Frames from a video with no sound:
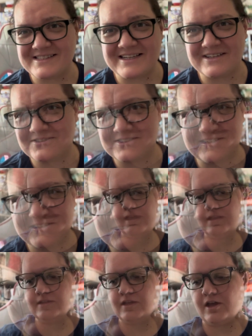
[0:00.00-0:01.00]
Sanderson or
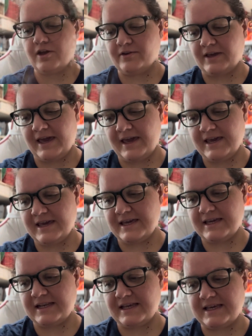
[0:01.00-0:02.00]
something. Okay,
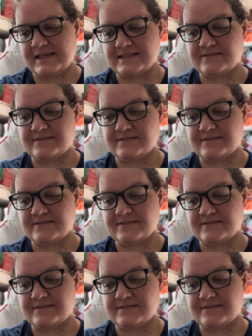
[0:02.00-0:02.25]
it is